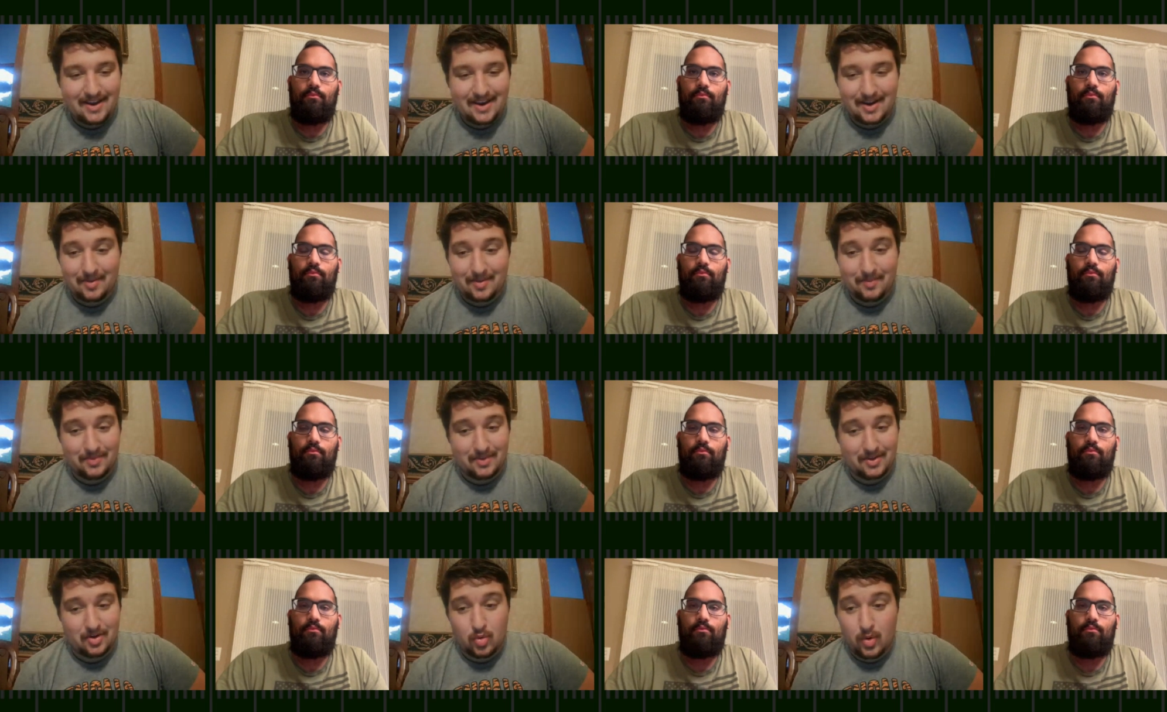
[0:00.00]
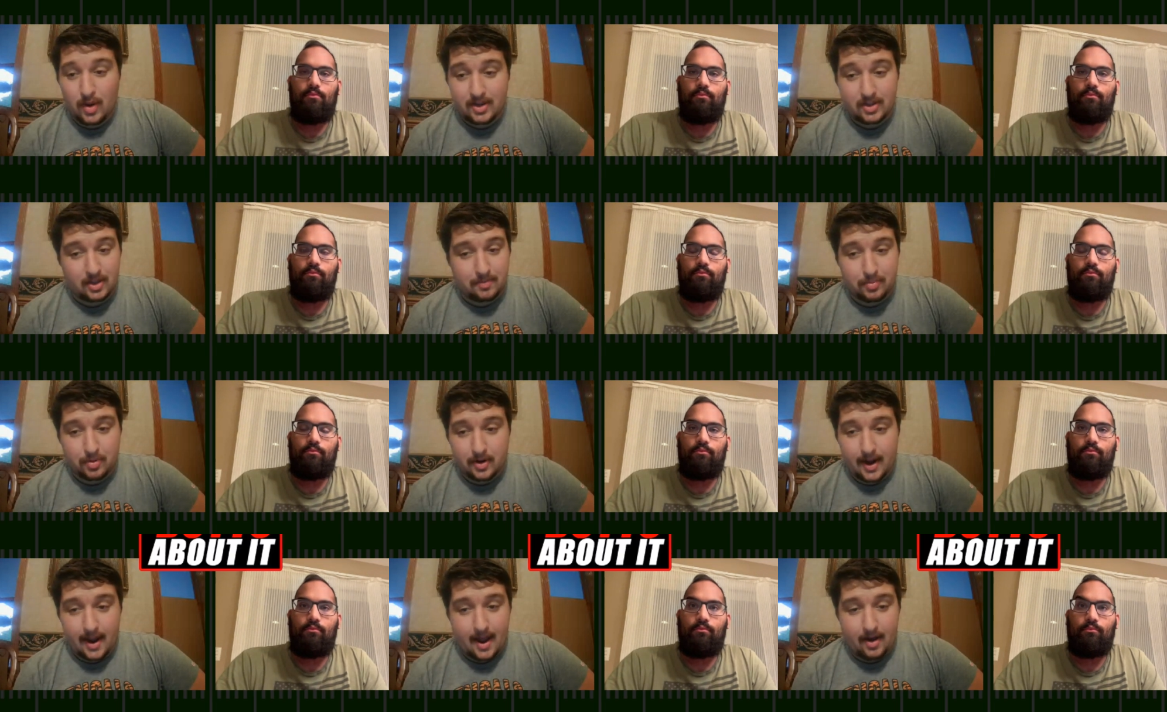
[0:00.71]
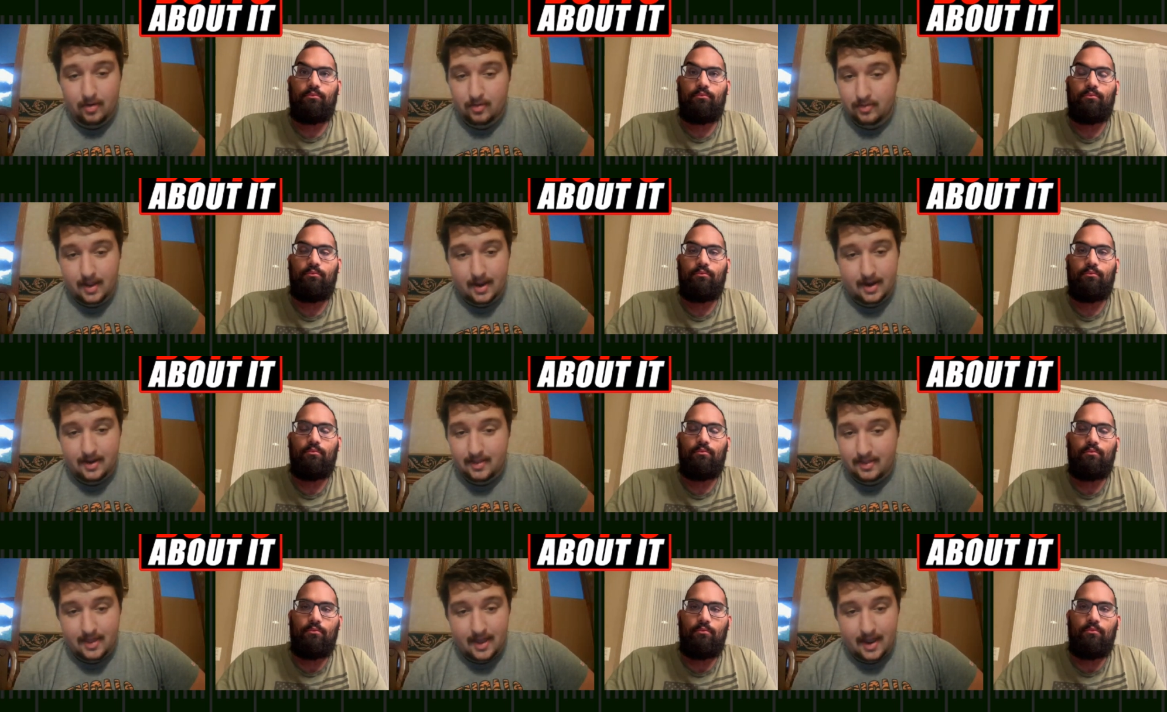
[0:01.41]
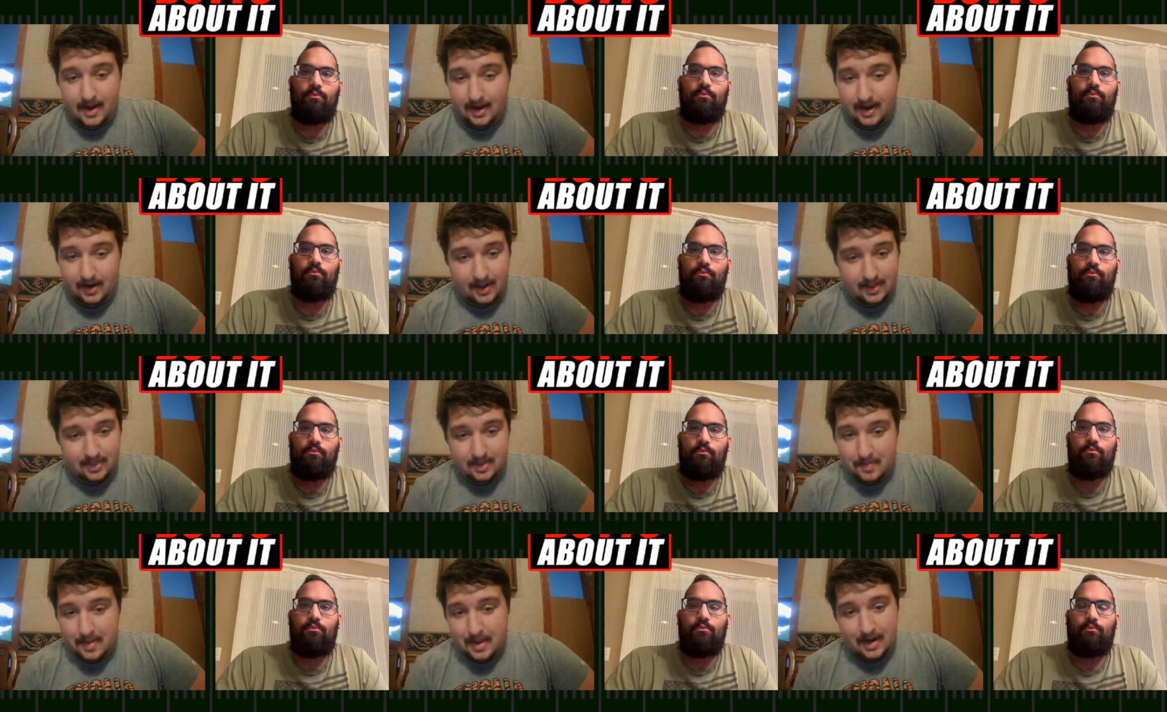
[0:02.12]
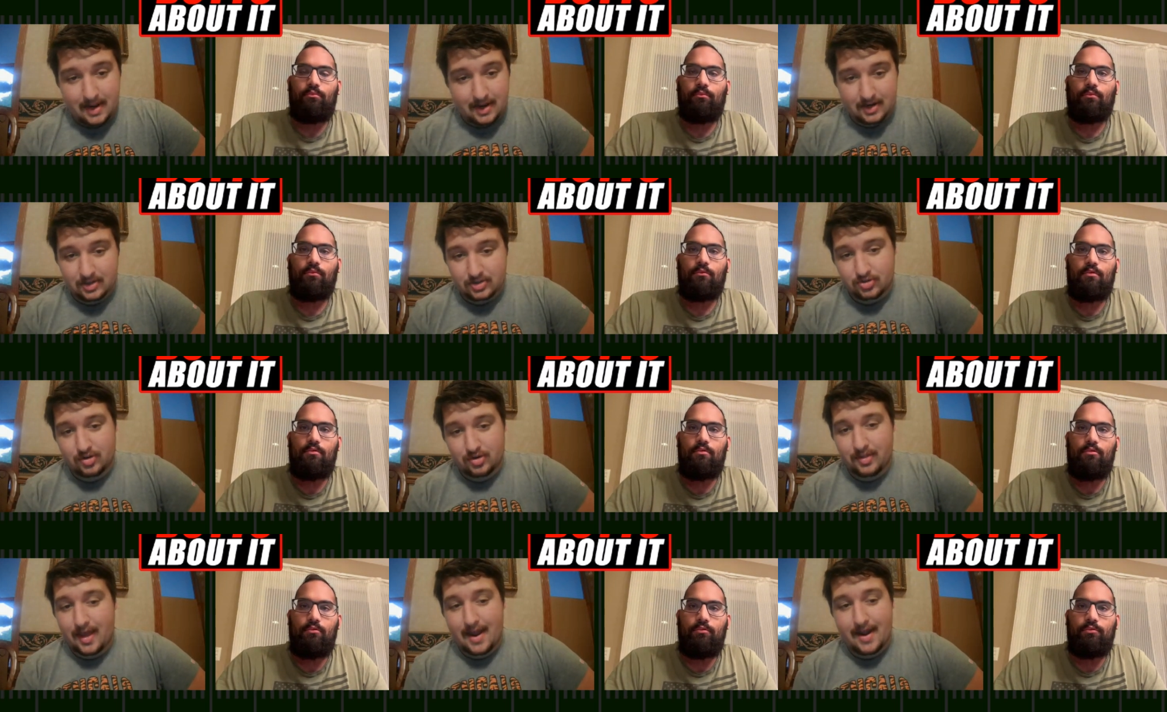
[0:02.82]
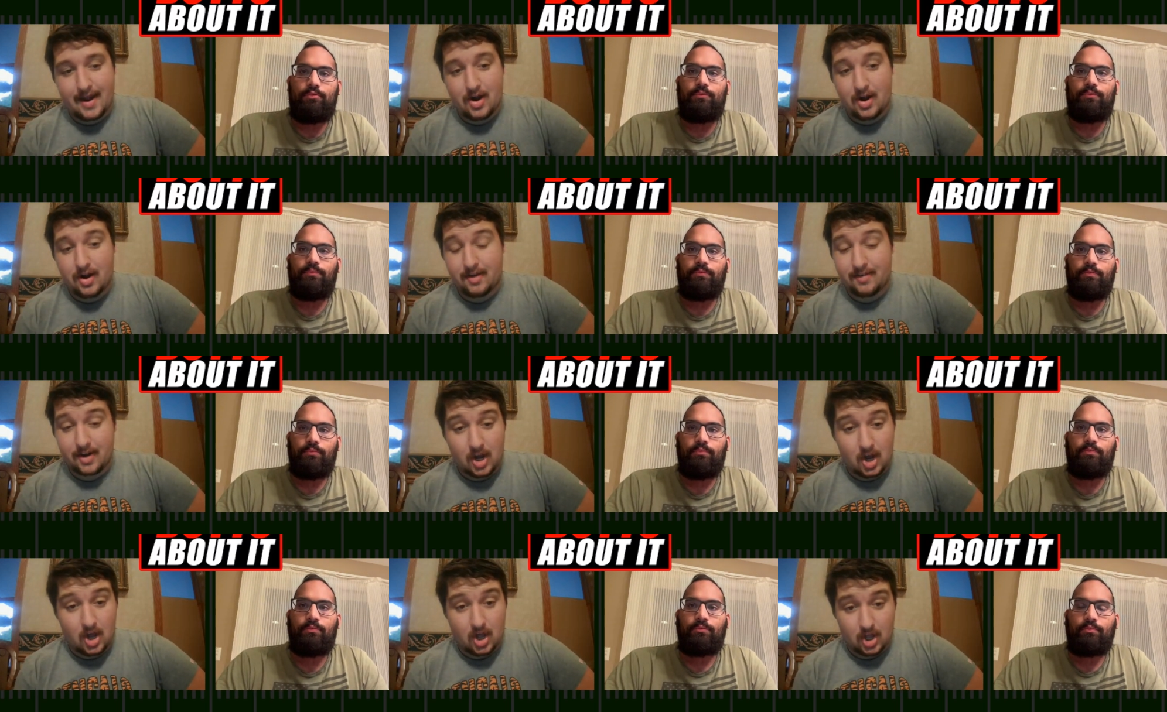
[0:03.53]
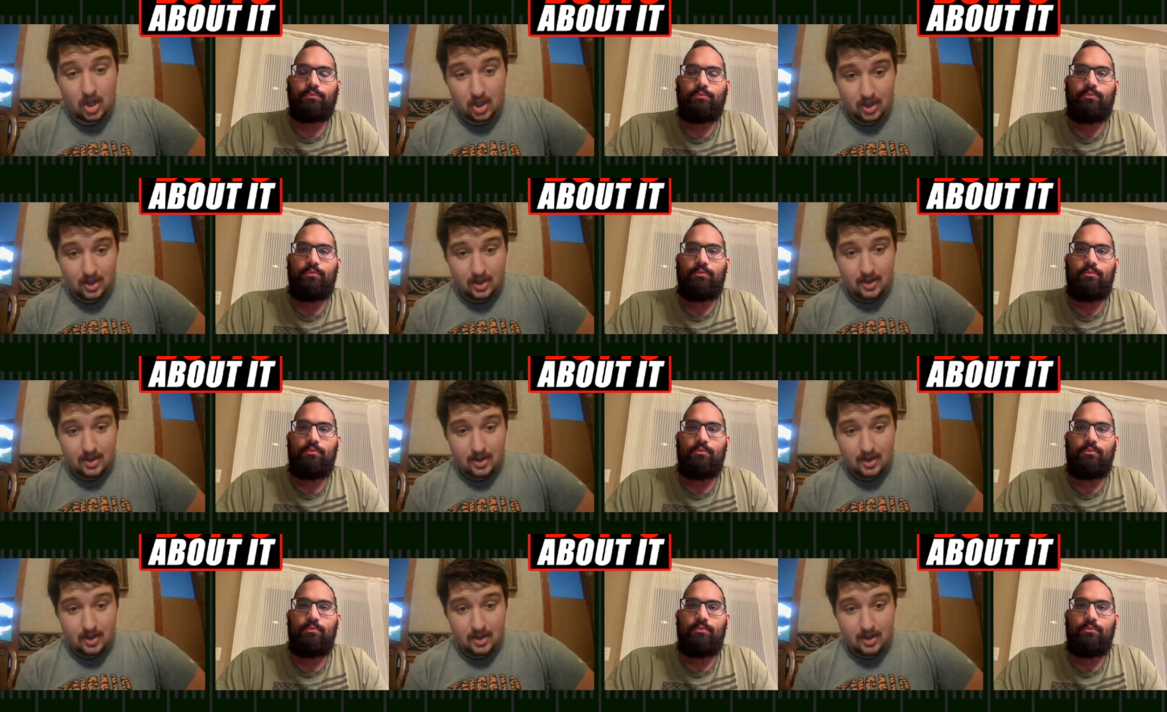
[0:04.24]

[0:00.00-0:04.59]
Speaker 1: um, quickly put out. They they didn't let the media control that narrative at all.